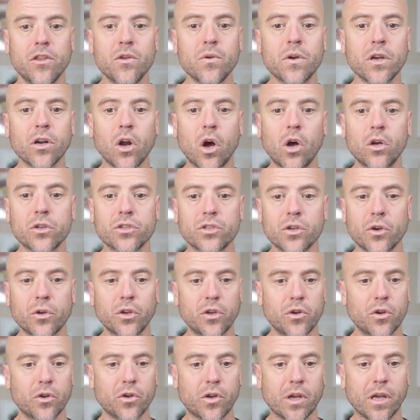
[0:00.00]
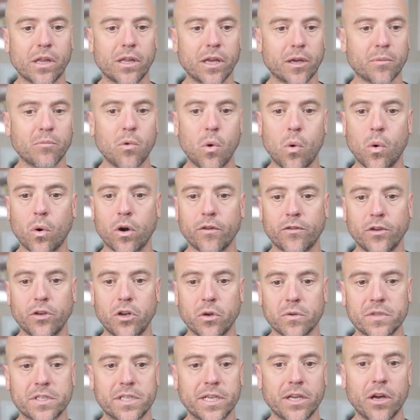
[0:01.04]
You can also, you can click more if you
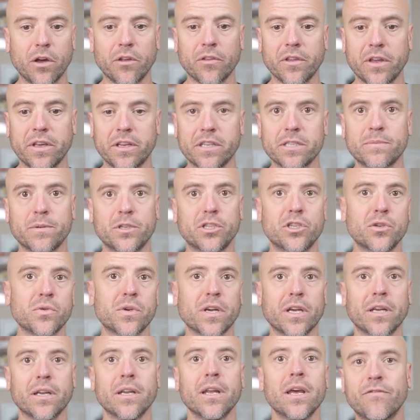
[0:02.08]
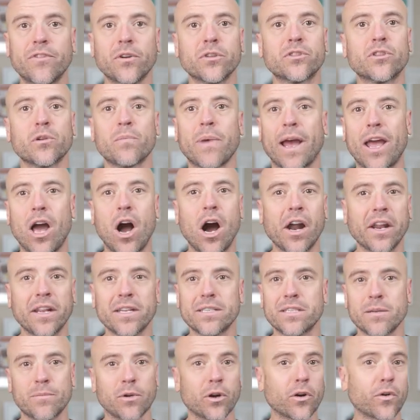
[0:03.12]
don't see all these, but you can filter by
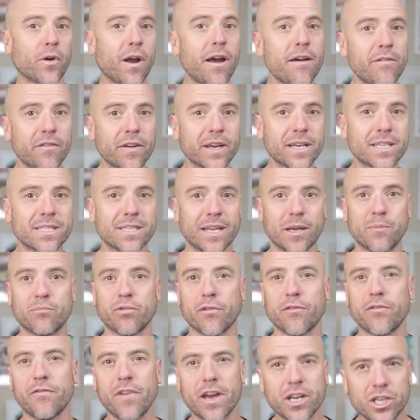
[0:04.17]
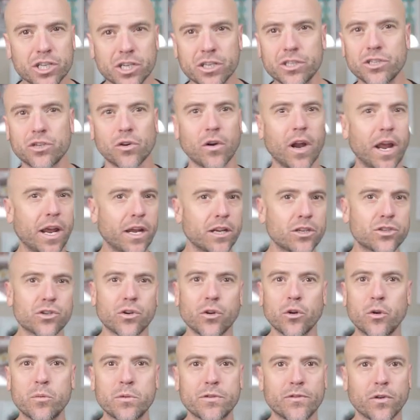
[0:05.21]
audience demographics like professions or age
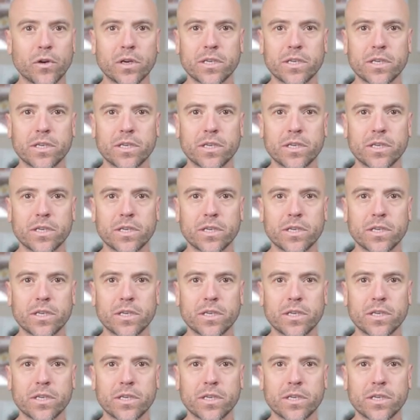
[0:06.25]
groups, for